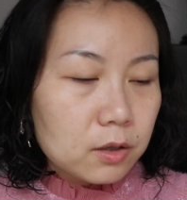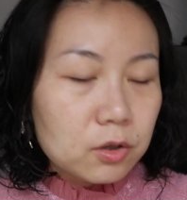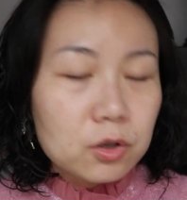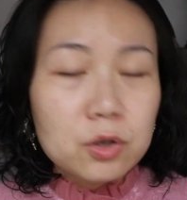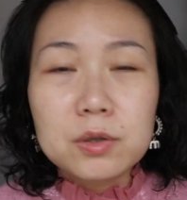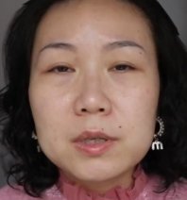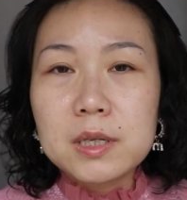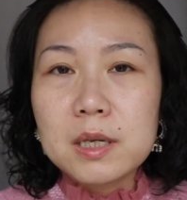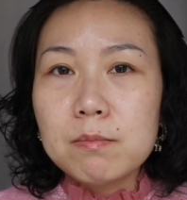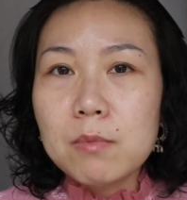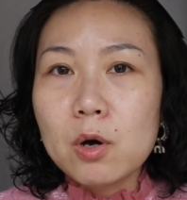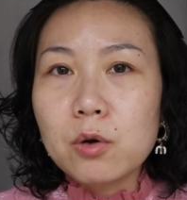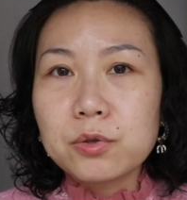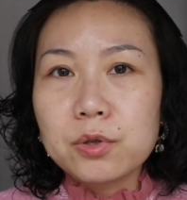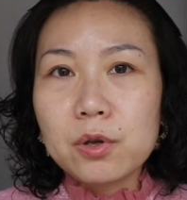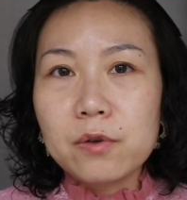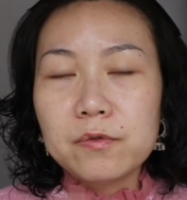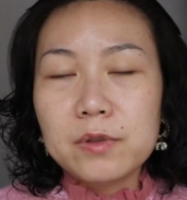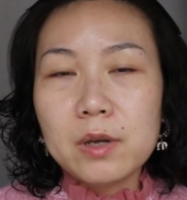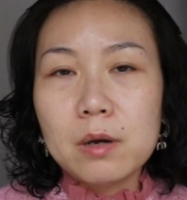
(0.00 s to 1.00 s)
You see
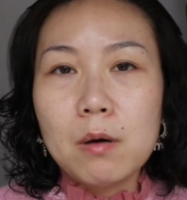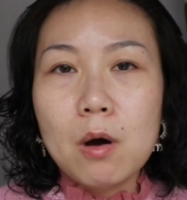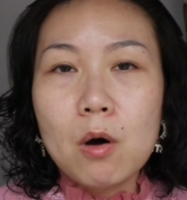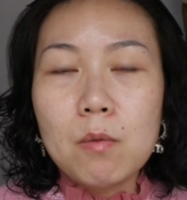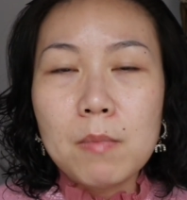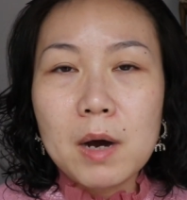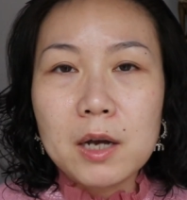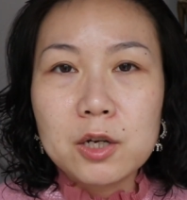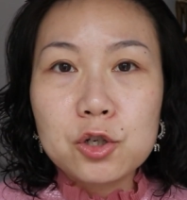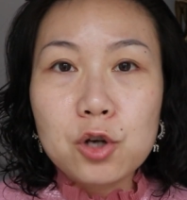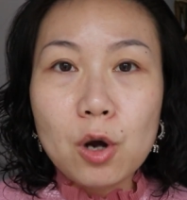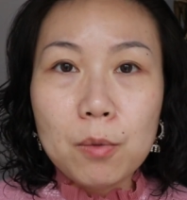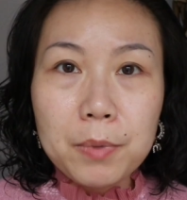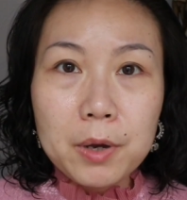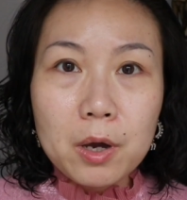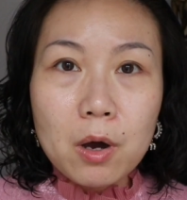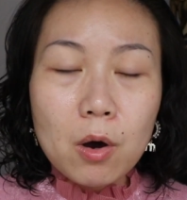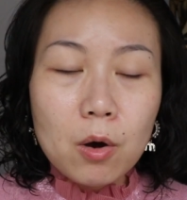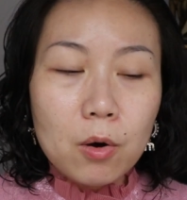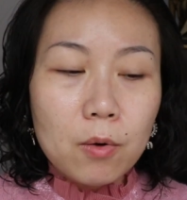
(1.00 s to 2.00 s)
most of them on my
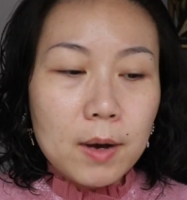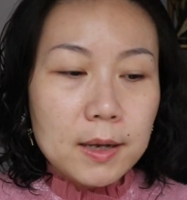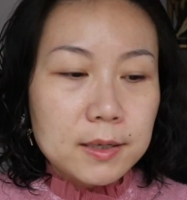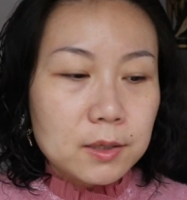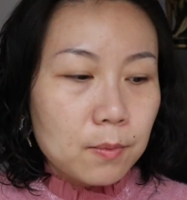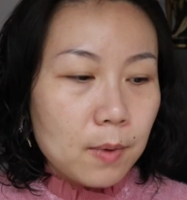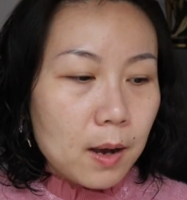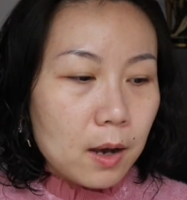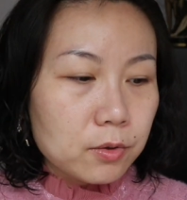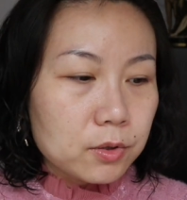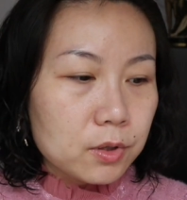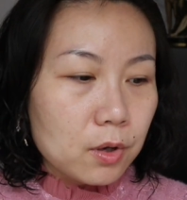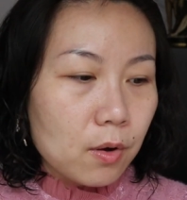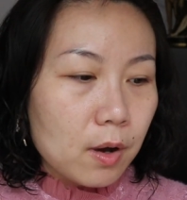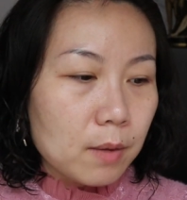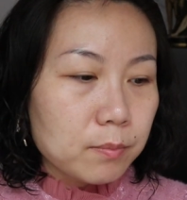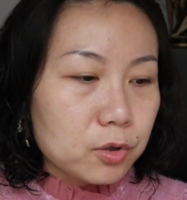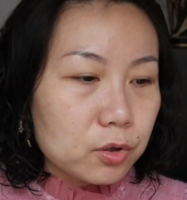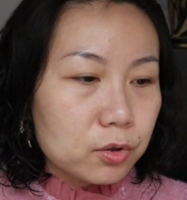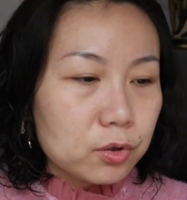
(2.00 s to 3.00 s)
shopping haul as well, so
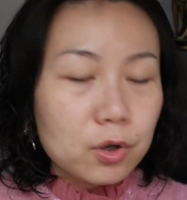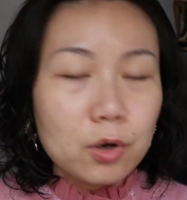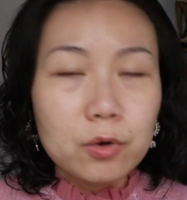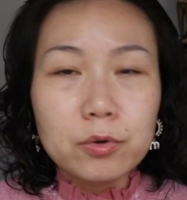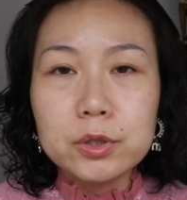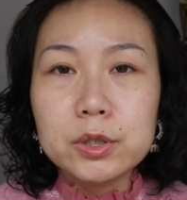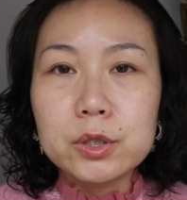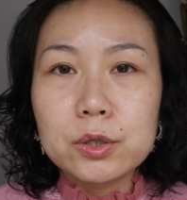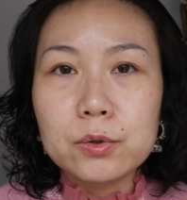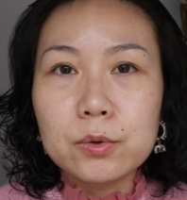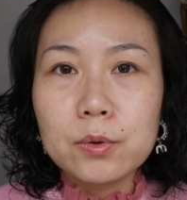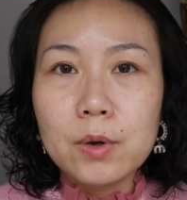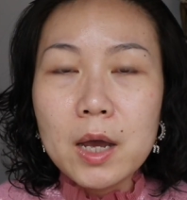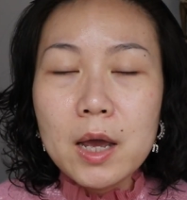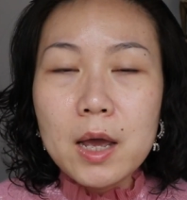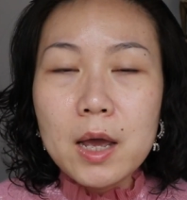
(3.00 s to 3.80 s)
I'm just going to